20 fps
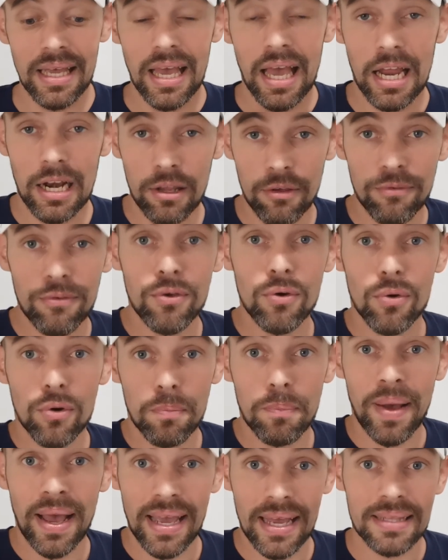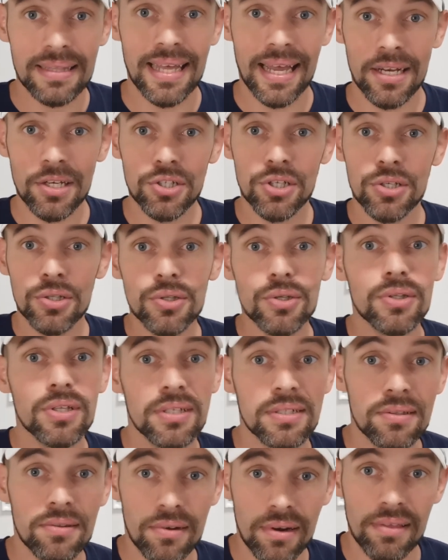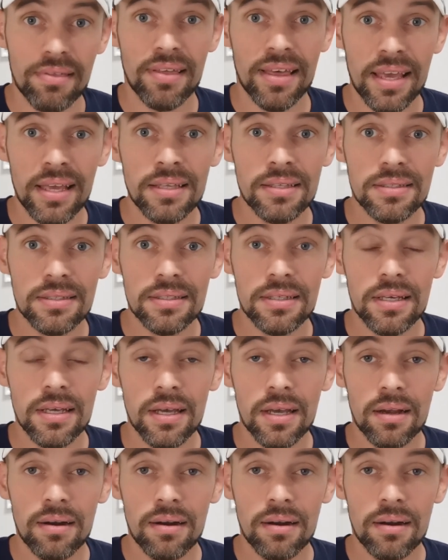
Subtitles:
And if you will pay attention to these three things,